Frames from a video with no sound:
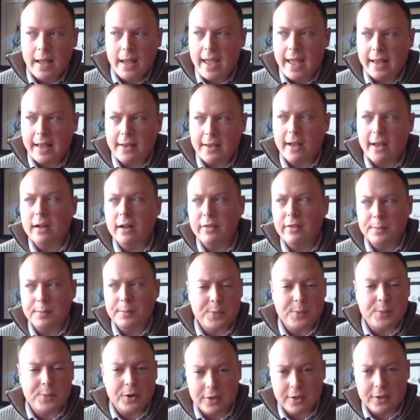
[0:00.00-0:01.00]
And none of them
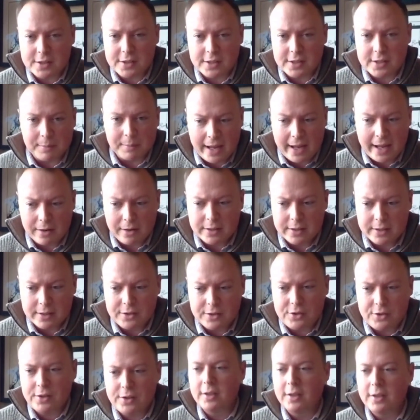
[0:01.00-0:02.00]
spoke the same
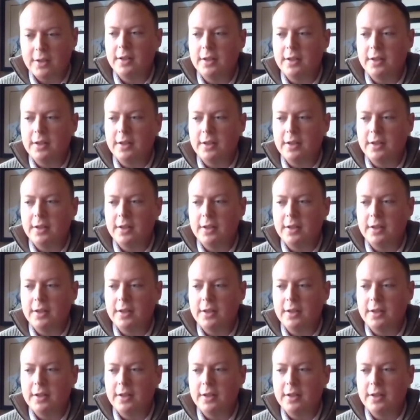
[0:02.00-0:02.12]
language.